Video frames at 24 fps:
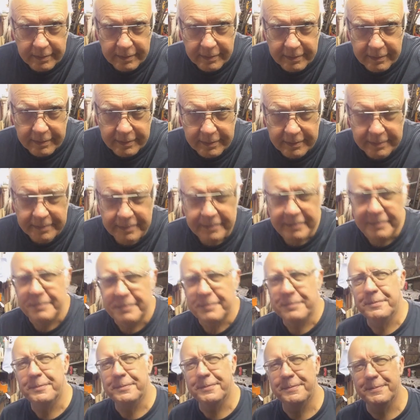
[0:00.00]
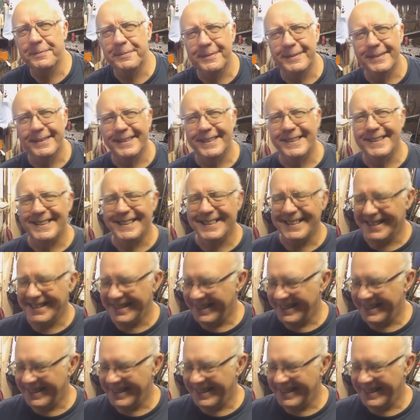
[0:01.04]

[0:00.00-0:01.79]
Nothing is said.